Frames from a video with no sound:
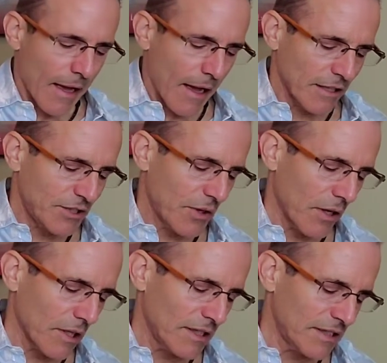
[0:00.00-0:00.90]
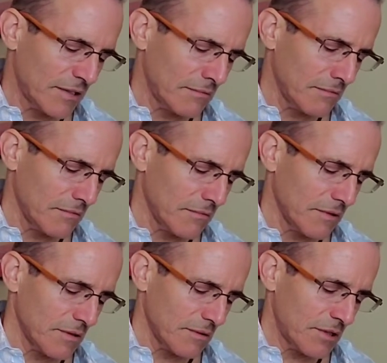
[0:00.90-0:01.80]
I strongly
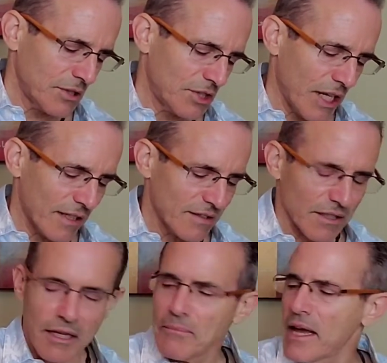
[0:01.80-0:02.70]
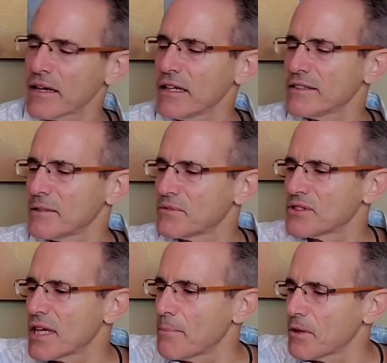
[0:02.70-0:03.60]
suggest a magnesium
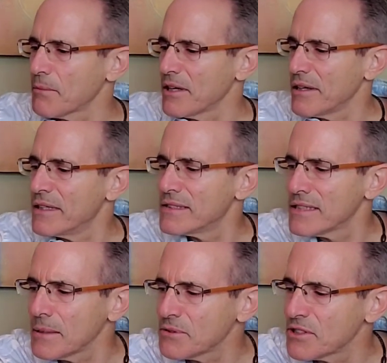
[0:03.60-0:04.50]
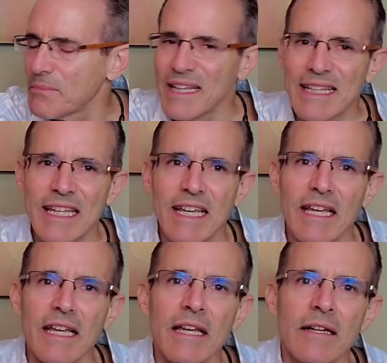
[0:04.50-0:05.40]
supplement. It seems to be
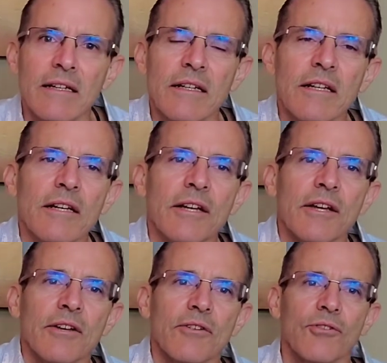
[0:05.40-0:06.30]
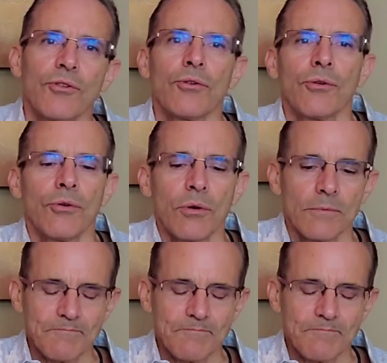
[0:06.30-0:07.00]
key to